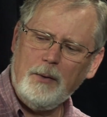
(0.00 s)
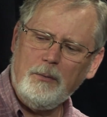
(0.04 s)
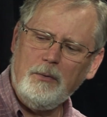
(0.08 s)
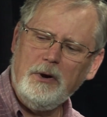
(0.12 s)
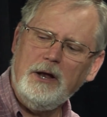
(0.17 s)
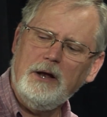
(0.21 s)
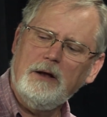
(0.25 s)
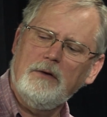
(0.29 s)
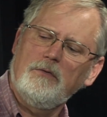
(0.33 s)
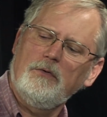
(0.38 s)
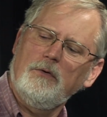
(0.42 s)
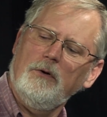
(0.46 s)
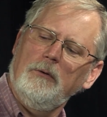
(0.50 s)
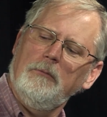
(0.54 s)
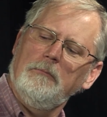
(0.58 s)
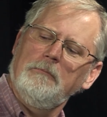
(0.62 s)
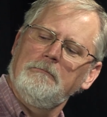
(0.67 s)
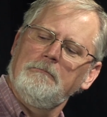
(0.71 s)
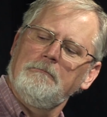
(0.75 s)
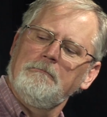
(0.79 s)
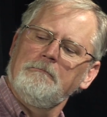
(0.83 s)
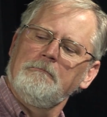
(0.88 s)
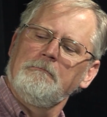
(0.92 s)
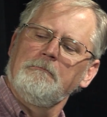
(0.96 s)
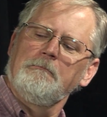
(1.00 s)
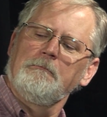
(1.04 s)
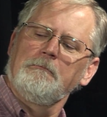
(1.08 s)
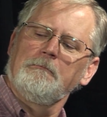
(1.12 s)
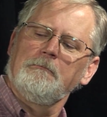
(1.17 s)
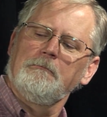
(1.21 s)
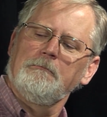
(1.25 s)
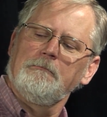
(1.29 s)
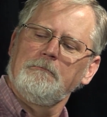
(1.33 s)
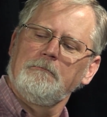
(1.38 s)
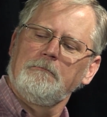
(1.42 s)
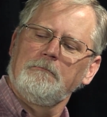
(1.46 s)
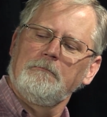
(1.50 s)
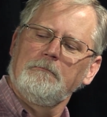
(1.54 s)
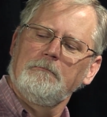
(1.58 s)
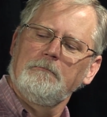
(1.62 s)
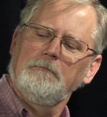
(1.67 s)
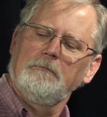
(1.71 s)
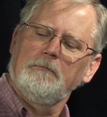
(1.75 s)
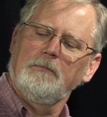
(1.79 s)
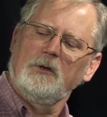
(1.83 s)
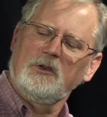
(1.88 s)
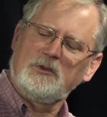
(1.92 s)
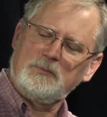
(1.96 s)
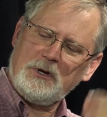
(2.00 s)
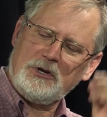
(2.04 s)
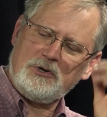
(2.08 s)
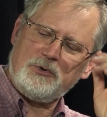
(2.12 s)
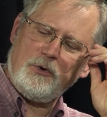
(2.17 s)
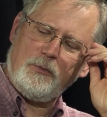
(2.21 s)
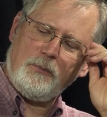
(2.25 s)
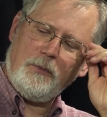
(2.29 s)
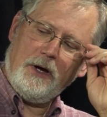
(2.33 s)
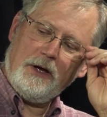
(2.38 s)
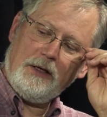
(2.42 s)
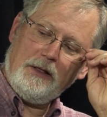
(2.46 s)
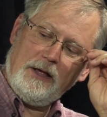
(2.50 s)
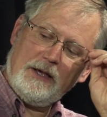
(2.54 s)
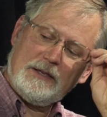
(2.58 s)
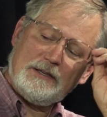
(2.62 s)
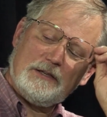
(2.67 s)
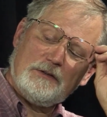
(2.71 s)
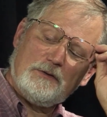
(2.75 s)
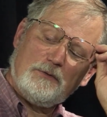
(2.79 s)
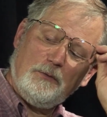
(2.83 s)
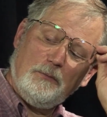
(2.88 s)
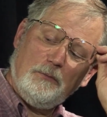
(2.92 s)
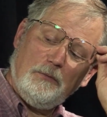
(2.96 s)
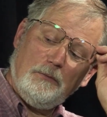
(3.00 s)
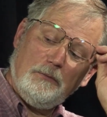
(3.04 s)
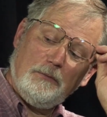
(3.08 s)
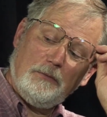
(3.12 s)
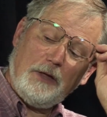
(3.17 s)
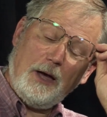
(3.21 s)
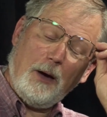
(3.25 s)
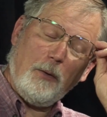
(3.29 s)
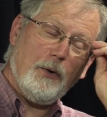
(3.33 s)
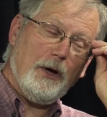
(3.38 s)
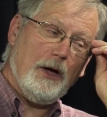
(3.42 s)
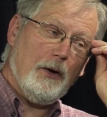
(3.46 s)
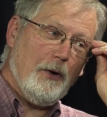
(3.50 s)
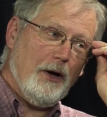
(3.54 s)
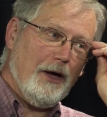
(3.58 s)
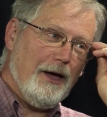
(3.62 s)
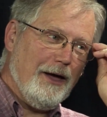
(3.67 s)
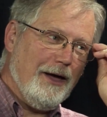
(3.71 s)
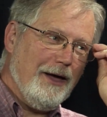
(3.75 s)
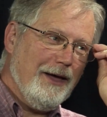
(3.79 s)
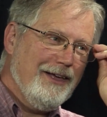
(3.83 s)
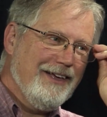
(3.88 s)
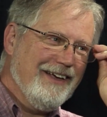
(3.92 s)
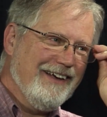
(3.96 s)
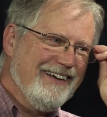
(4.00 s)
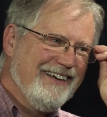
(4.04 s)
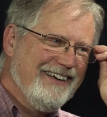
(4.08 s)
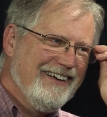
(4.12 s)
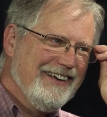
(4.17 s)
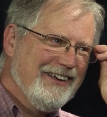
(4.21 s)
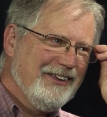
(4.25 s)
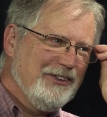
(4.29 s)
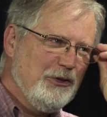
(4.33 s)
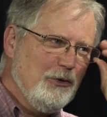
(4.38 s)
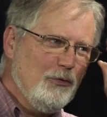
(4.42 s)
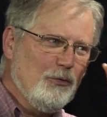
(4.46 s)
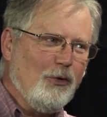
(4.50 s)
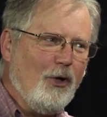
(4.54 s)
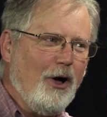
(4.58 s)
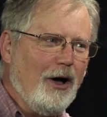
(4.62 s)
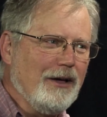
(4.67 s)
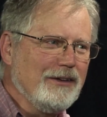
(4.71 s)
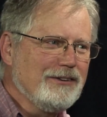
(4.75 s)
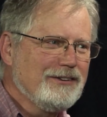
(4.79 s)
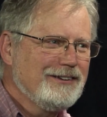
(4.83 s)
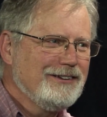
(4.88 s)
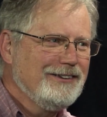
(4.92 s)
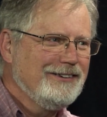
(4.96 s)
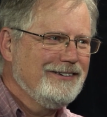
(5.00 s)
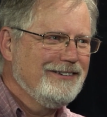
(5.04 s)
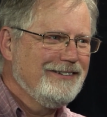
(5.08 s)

read it from, especially with my glasses, from that way away, you've lost.